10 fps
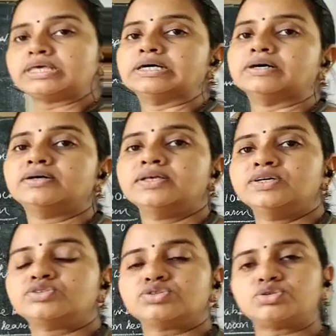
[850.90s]
the year.
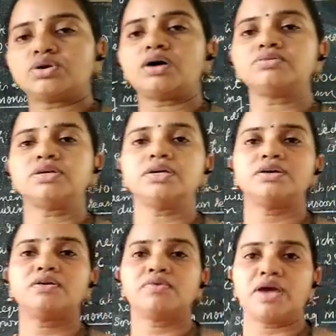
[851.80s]
So throughout the
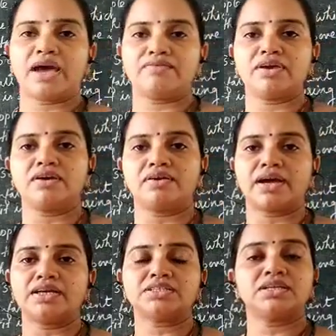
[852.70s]
year we are having the
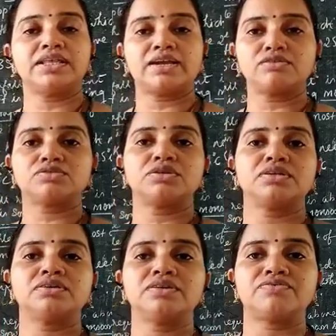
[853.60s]
rice, and then also
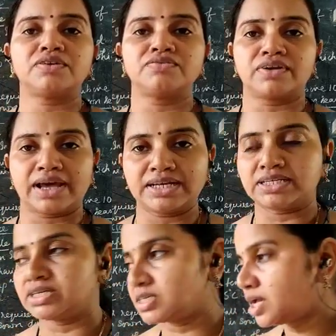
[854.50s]
in the different
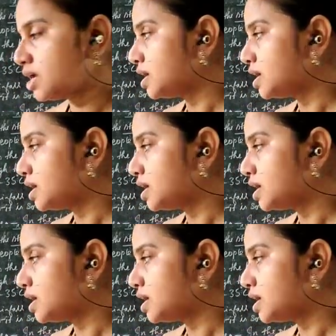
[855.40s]
varieties.